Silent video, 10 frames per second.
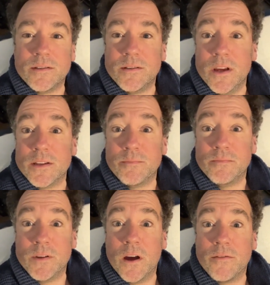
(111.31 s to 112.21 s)
it's
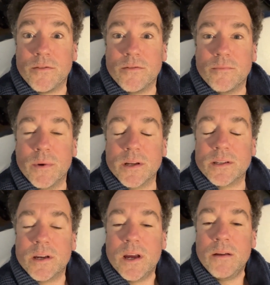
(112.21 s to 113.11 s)
tough, but
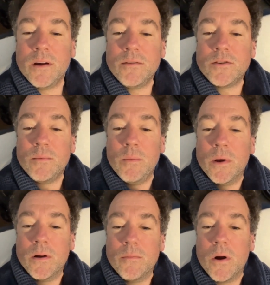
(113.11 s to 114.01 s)
anyway, should be
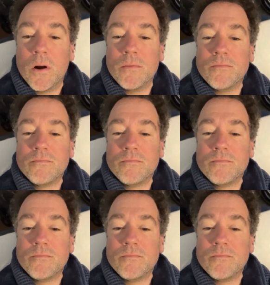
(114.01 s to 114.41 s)
better tomorrow.